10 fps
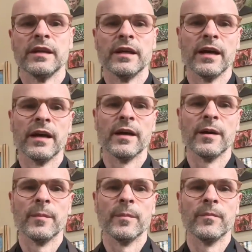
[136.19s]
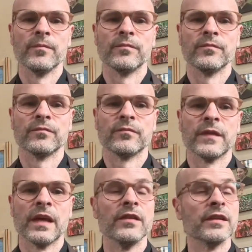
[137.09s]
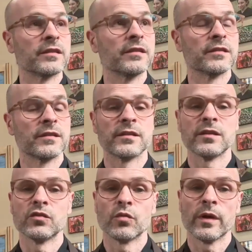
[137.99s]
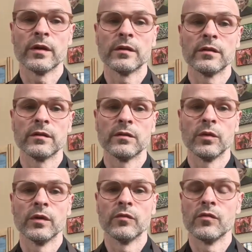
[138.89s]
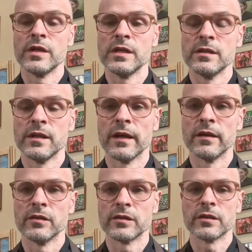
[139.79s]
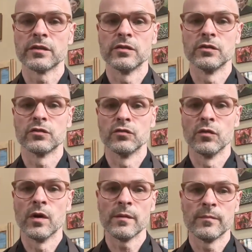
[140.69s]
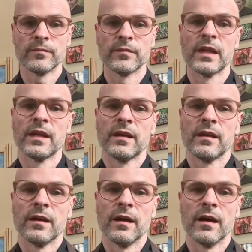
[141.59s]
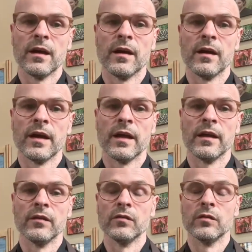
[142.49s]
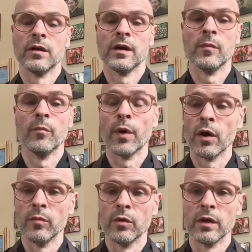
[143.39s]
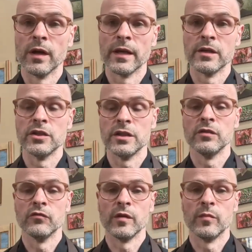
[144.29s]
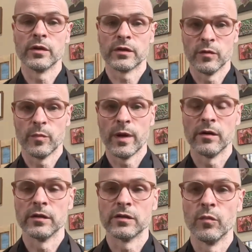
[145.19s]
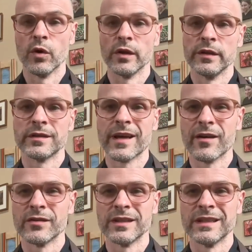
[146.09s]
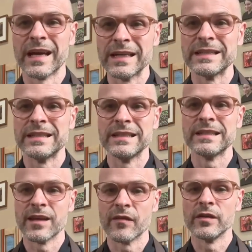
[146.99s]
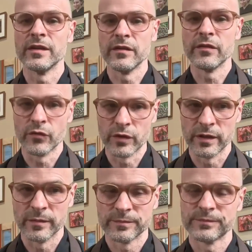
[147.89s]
And this is where Ronit and her sisters grew up. And Barbara and Jean Rydberg, her parents, bought this house in 1973.